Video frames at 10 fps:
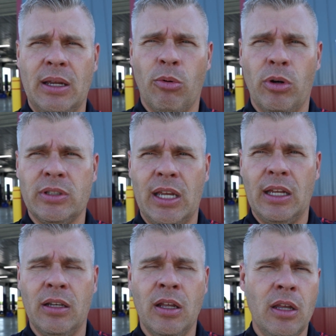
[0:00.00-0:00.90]
They weren't
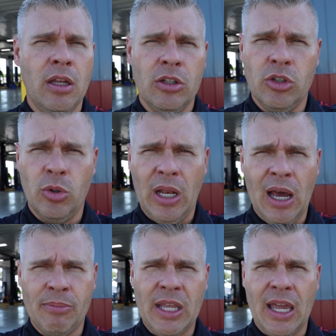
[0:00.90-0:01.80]
saying do an
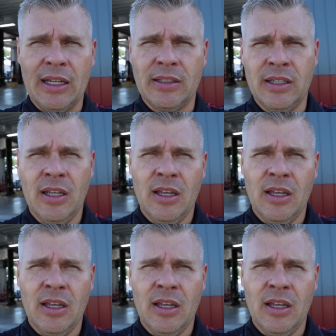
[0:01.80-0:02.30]
update.